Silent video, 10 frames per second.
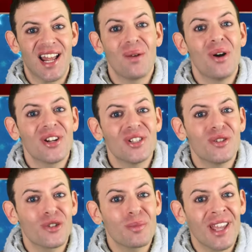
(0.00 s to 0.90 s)
I want to do
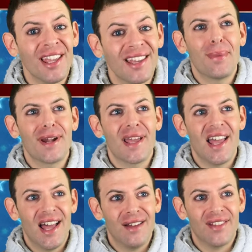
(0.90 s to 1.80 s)
for me, but I
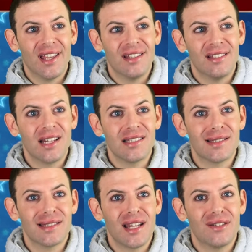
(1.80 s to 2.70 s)
haven't. And
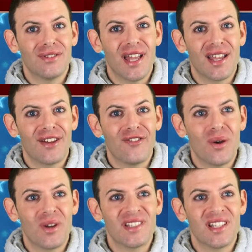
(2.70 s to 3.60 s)
instead of, like,
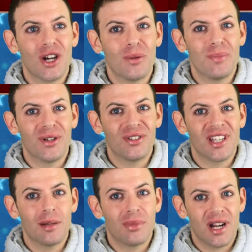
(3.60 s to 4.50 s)
focusing on
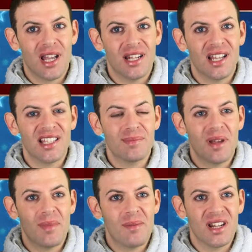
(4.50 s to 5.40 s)
building a brand, I
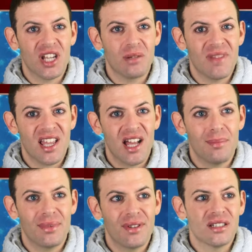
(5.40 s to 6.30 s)
spent my money on
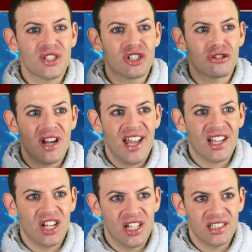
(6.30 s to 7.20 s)
makeup,
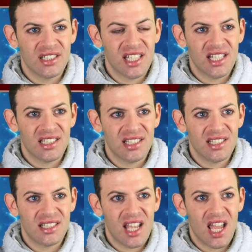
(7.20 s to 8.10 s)
DragCon
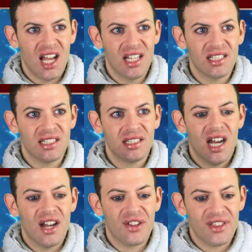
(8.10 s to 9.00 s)
tickets, and
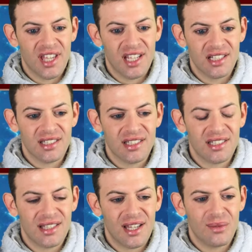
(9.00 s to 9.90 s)
other things
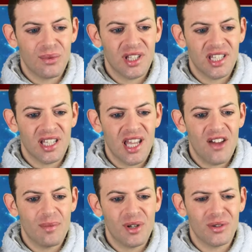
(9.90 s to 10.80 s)
that really
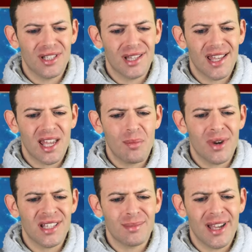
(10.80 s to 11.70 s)
have been only to, like,
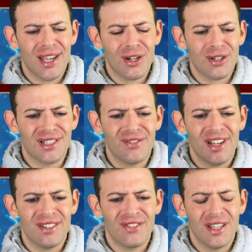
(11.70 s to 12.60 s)
embrace my inner
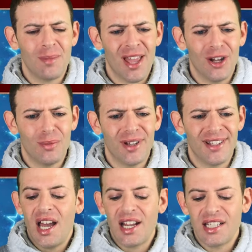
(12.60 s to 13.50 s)
divine female.
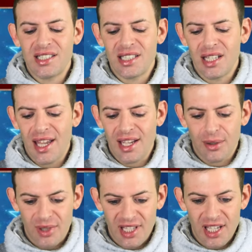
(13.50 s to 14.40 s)
But I need to, like,
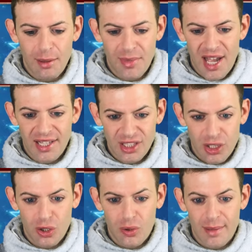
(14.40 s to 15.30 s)
really come back to
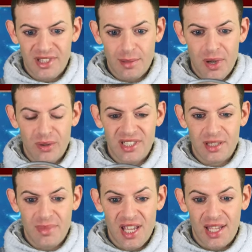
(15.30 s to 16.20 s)
who I'm supposed
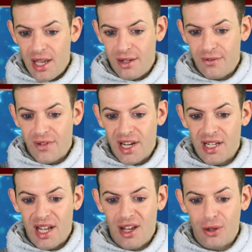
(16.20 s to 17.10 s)
to be and
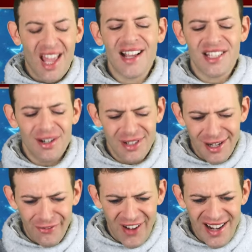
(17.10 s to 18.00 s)
find out. Actually, I don't need
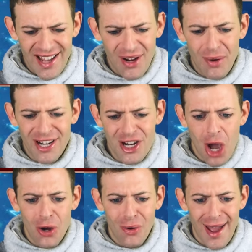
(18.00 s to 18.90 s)
to find out. I already
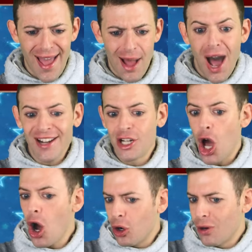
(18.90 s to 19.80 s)
know who I am. I
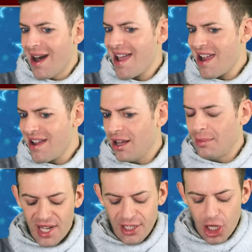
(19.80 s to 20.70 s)
know who I am.
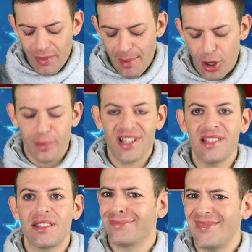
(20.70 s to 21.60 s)
I know my
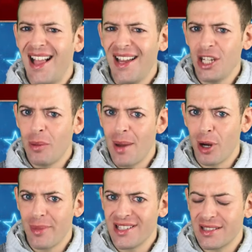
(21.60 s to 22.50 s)
purpose. I know my
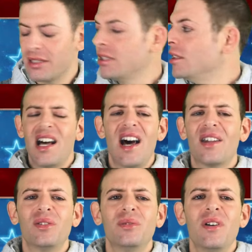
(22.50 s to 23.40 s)
purpose. I
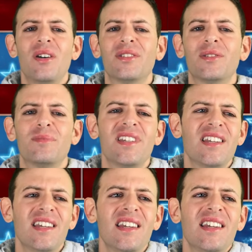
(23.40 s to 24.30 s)
don't wanna
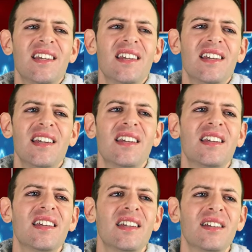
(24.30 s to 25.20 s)
be
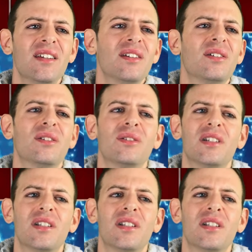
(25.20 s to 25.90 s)
here